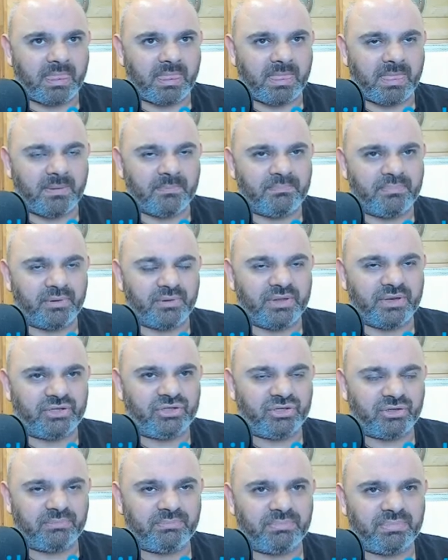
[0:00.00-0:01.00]
there
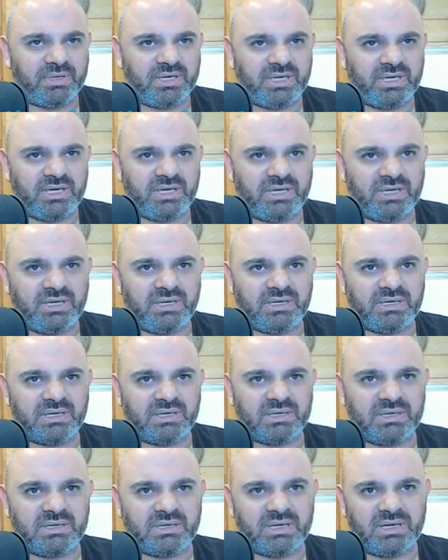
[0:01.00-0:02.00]
should be...
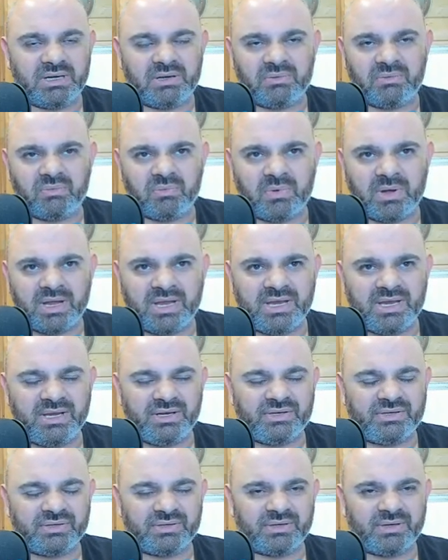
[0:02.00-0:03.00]
a way
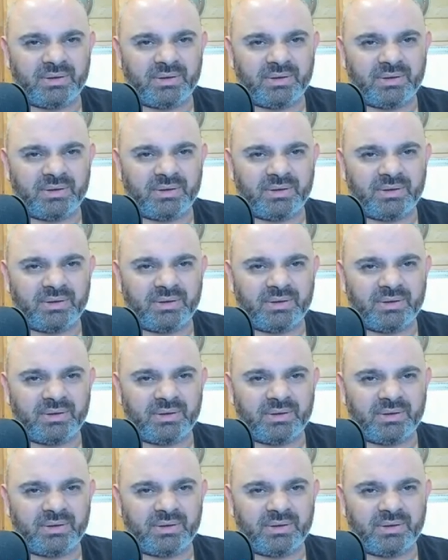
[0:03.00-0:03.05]
to,